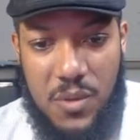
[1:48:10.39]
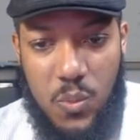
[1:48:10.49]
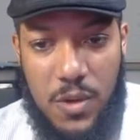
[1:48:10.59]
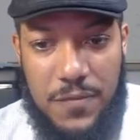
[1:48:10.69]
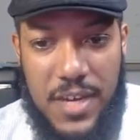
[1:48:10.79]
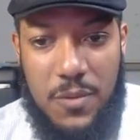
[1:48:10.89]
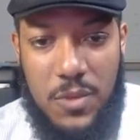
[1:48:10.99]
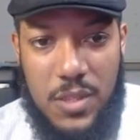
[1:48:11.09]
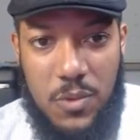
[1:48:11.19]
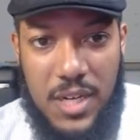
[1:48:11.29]
We're fine
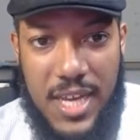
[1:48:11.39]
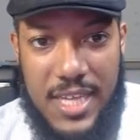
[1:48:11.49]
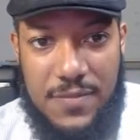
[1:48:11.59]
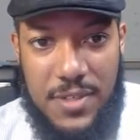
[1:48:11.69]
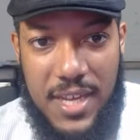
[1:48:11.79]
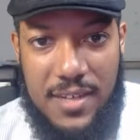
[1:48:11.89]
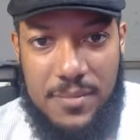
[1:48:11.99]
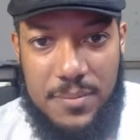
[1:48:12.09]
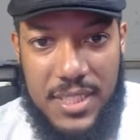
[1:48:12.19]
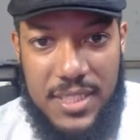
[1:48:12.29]
with what it has for now,
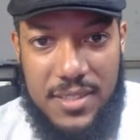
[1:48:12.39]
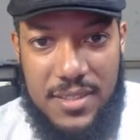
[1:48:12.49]
but